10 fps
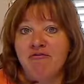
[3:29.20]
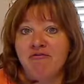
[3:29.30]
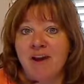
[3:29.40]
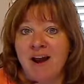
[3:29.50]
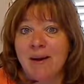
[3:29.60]

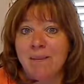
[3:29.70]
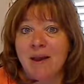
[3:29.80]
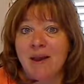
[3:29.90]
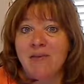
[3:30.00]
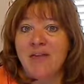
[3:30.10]
from
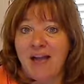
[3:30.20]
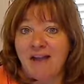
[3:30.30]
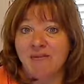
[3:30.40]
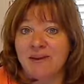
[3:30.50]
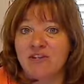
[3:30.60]
the
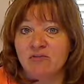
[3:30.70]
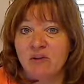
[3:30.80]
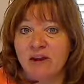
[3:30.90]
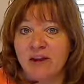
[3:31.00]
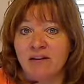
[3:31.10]
affirmation
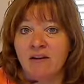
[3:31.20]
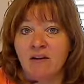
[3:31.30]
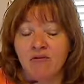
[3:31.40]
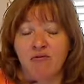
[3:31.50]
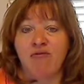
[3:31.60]
working,
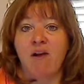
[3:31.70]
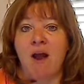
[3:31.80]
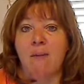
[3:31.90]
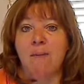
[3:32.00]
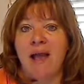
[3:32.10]

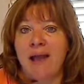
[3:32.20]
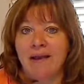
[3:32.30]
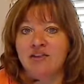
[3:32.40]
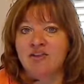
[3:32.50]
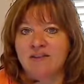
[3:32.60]
from
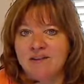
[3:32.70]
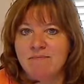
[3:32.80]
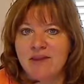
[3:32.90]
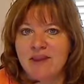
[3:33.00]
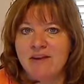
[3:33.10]
actually
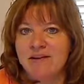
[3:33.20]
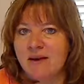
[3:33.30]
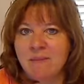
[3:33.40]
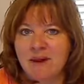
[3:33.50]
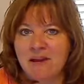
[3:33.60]
being a
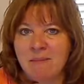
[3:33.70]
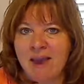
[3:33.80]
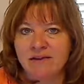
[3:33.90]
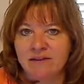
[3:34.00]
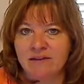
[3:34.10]
money
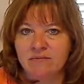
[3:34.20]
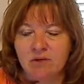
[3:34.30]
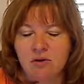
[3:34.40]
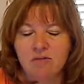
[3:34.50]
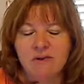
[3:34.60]
magnet,
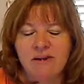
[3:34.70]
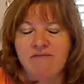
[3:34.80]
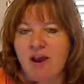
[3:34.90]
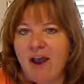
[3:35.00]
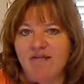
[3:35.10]
or whatever
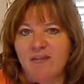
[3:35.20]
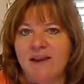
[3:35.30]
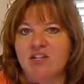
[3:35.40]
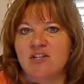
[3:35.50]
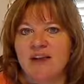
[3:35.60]

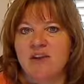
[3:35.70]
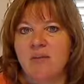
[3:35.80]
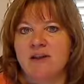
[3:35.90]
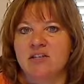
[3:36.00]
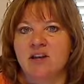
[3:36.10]
affirmation that you
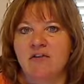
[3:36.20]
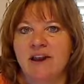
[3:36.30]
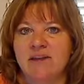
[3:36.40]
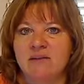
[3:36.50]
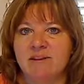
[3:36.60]
want to
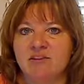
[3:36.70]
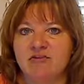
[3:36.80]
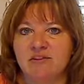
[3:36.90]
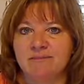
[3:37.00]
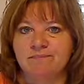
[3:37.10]
create to be
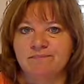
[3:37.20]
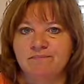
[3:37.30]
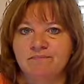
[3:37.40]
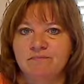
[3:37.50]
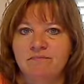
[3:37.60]
true.
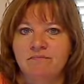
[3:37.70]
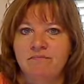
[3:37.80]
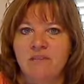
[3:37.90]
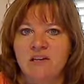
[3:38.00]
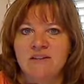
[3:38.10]

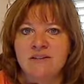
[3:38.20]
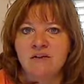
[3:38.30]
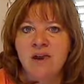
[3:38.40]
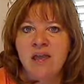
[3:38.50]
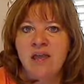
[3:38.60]
So